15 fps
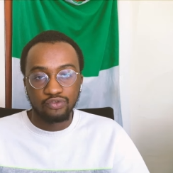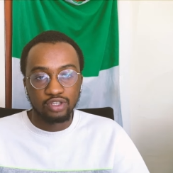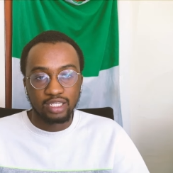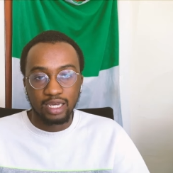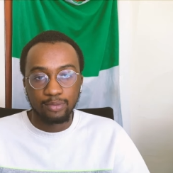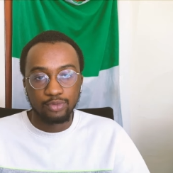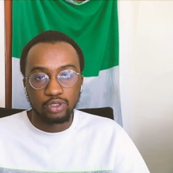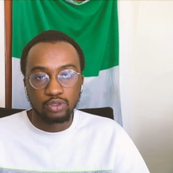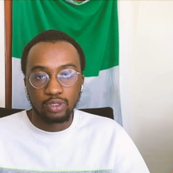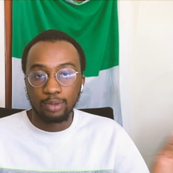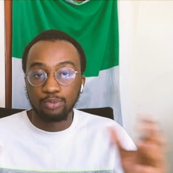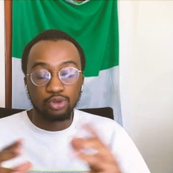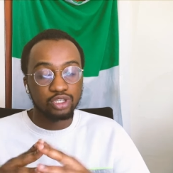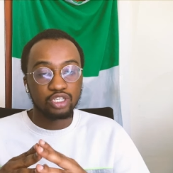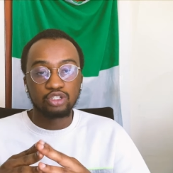of your time into?
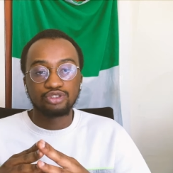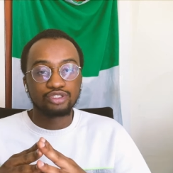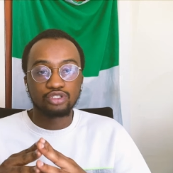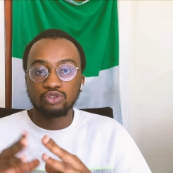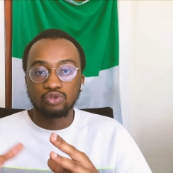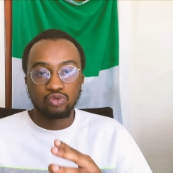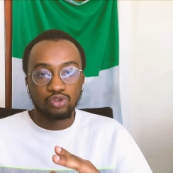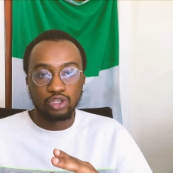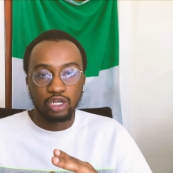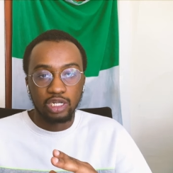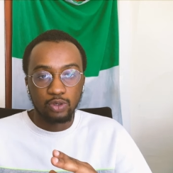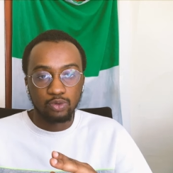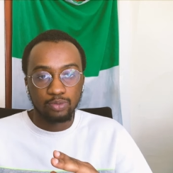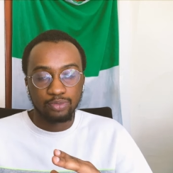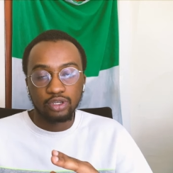I'm not saying you shouldn't do the
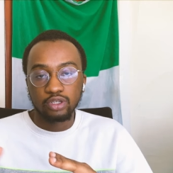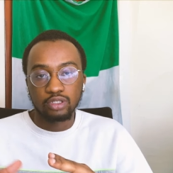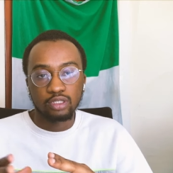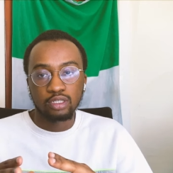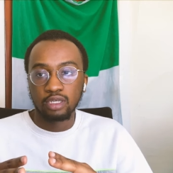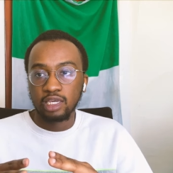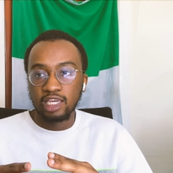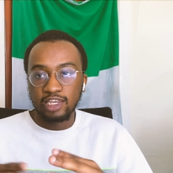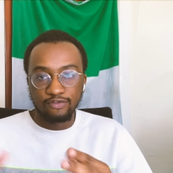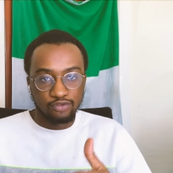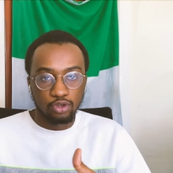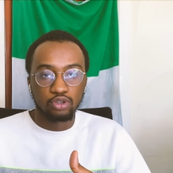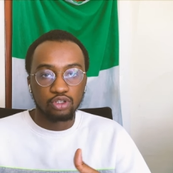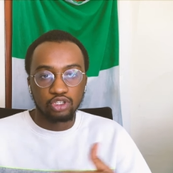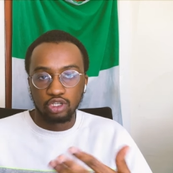other one, because if
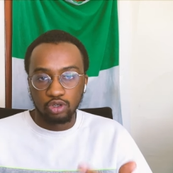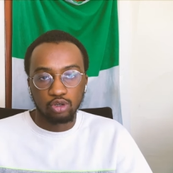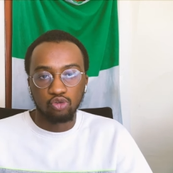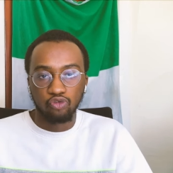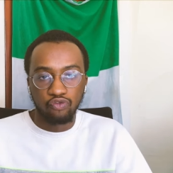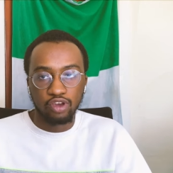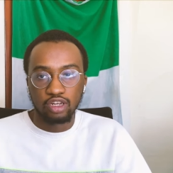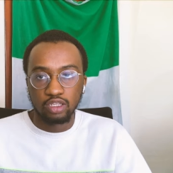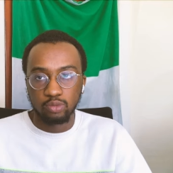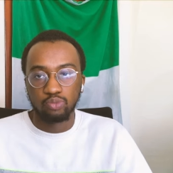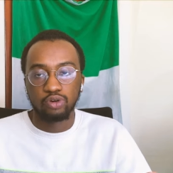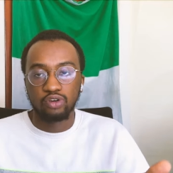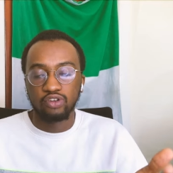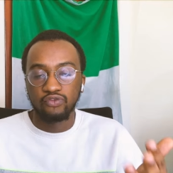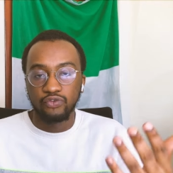you don't do it, you're going to fail it.
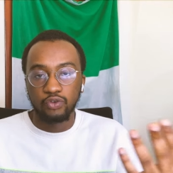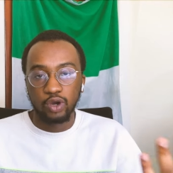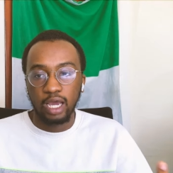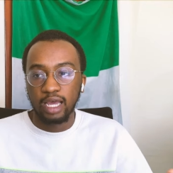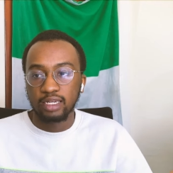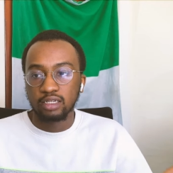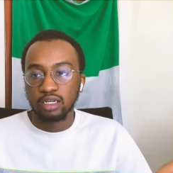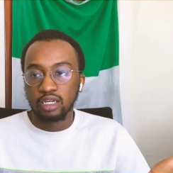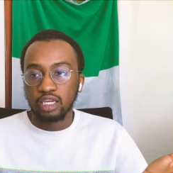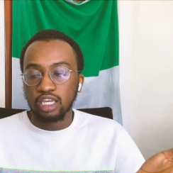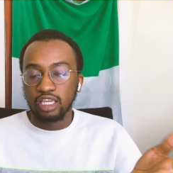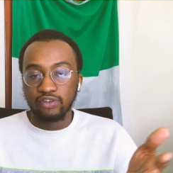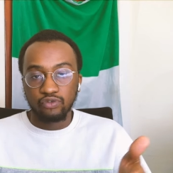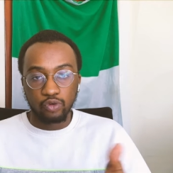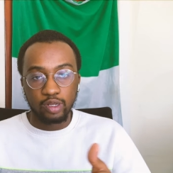But if
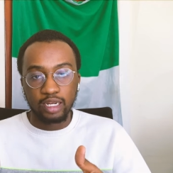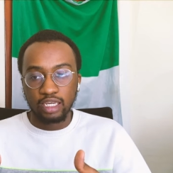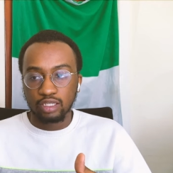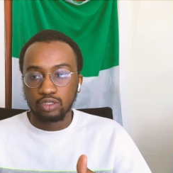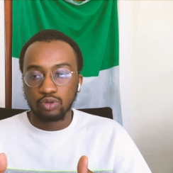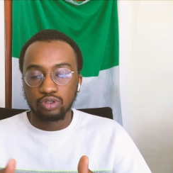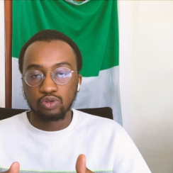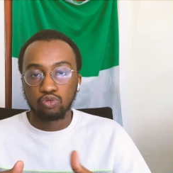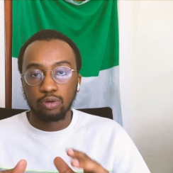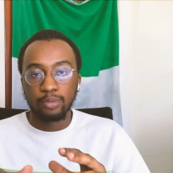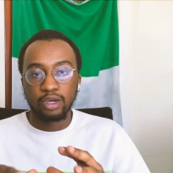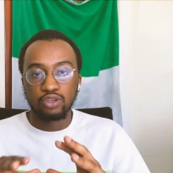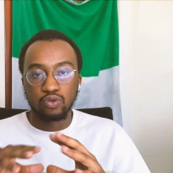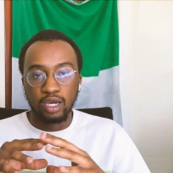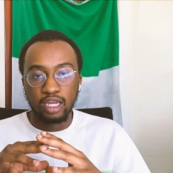you're in that situation
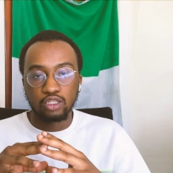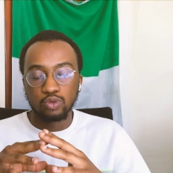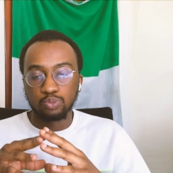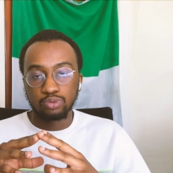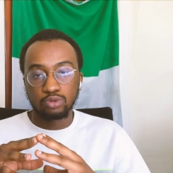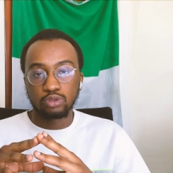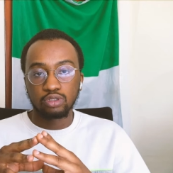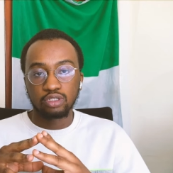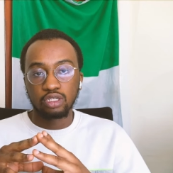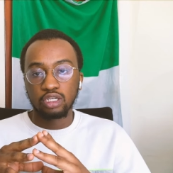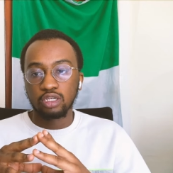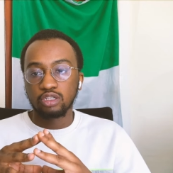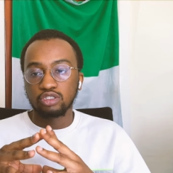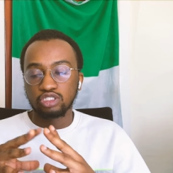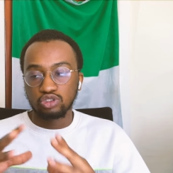whereby you had to
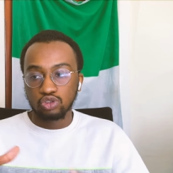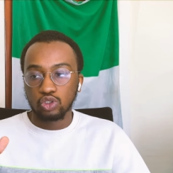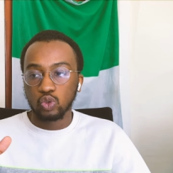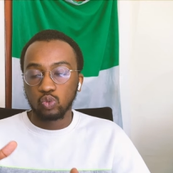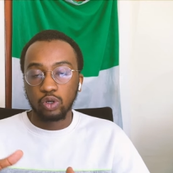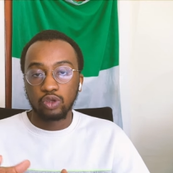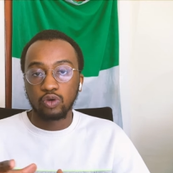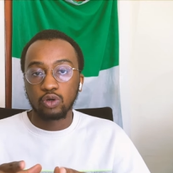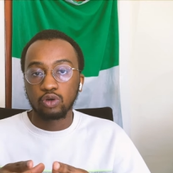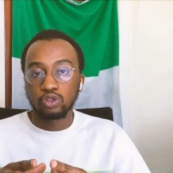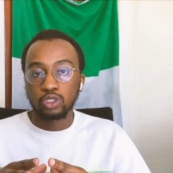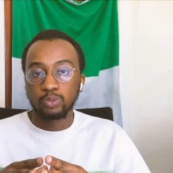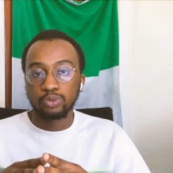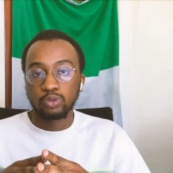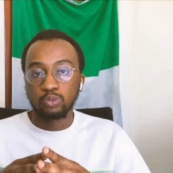choose where you're going
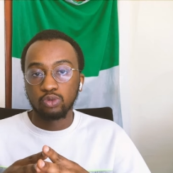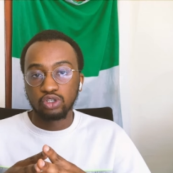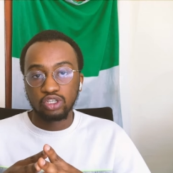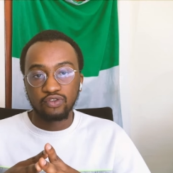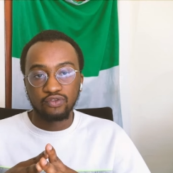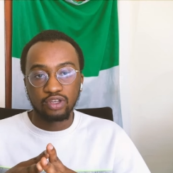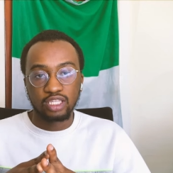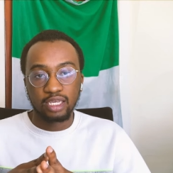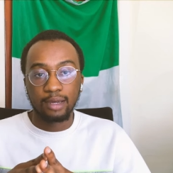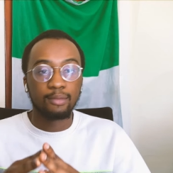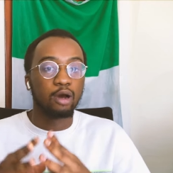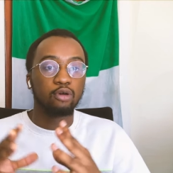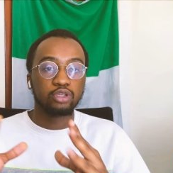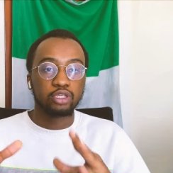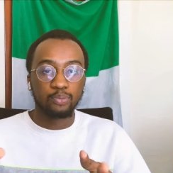to put most of your time,
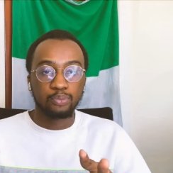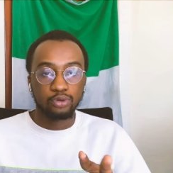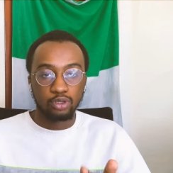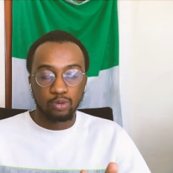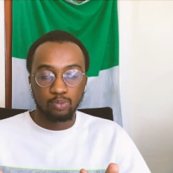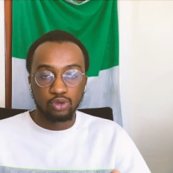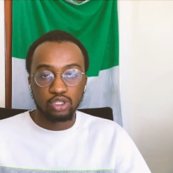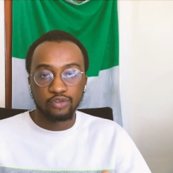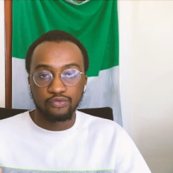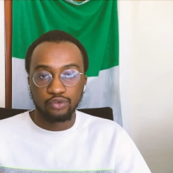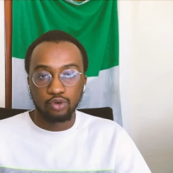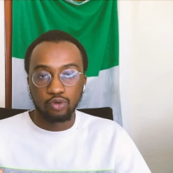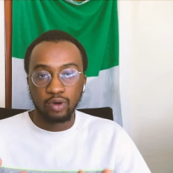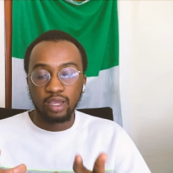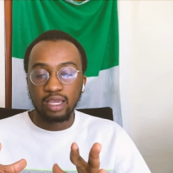I would say put most of
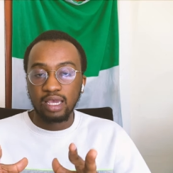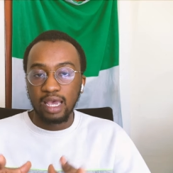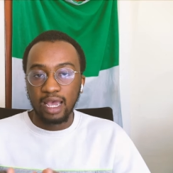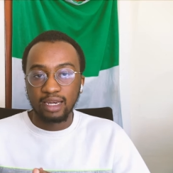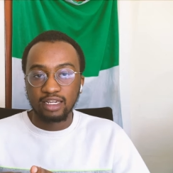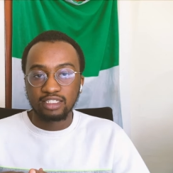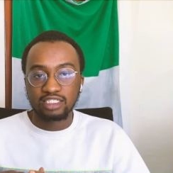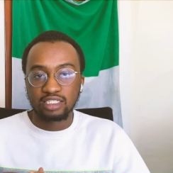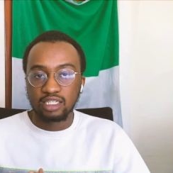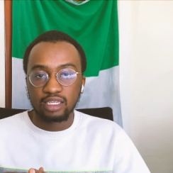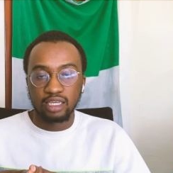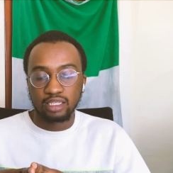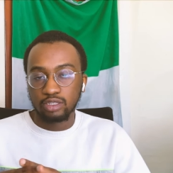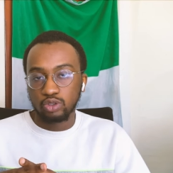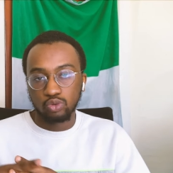your energy
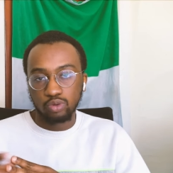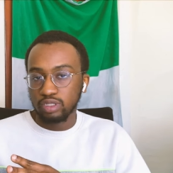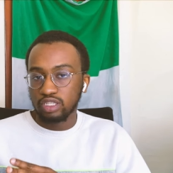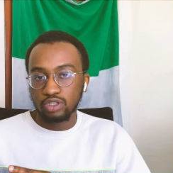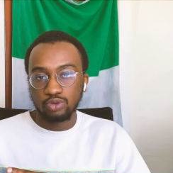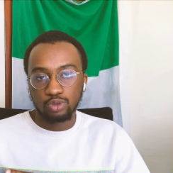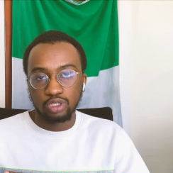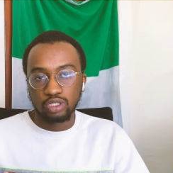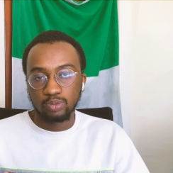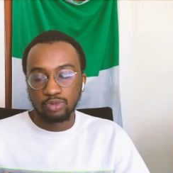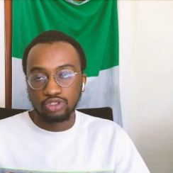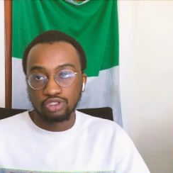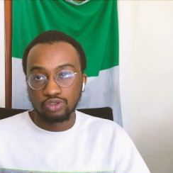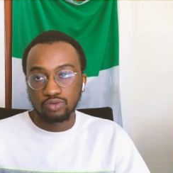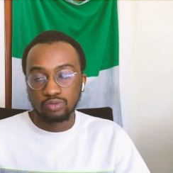in the 20 unit
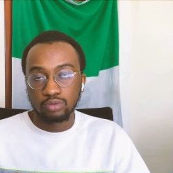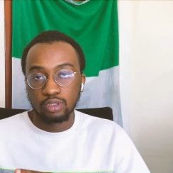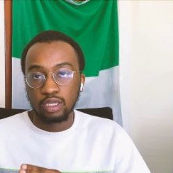module.